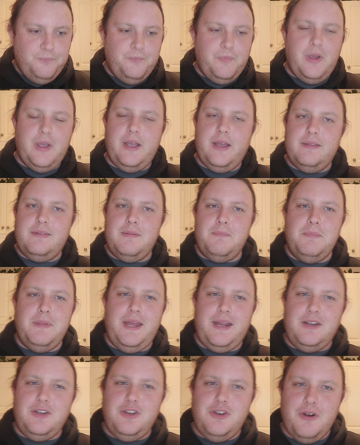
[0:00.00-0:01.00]
I get some
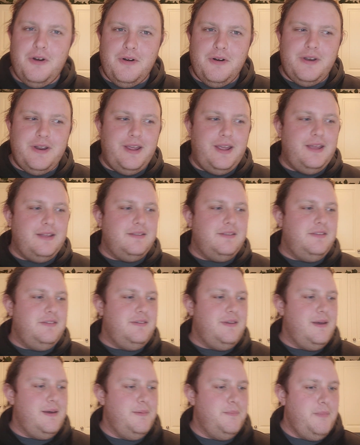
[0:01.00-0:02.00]
like dirt, I get
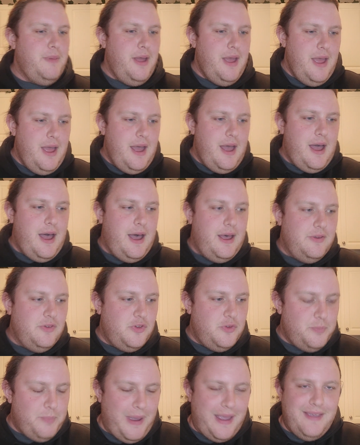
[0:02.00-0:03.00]
some
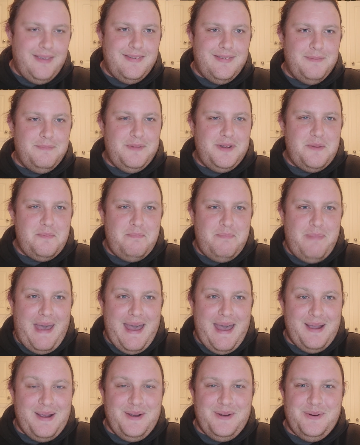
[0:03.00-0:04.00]
spice, some
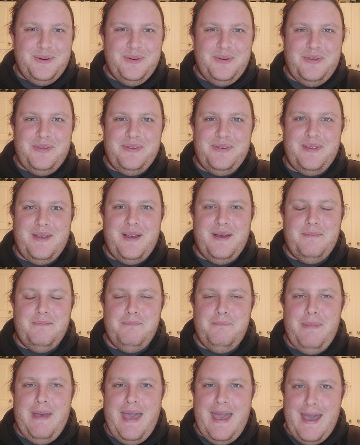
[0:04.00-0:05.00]
tobacco, some
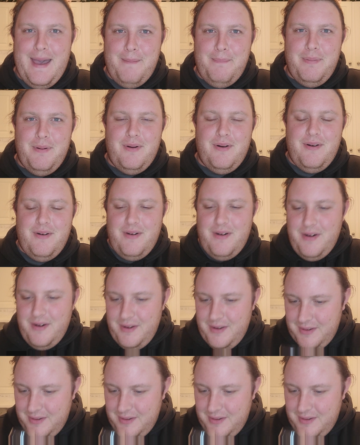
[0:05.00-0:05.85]
pepper.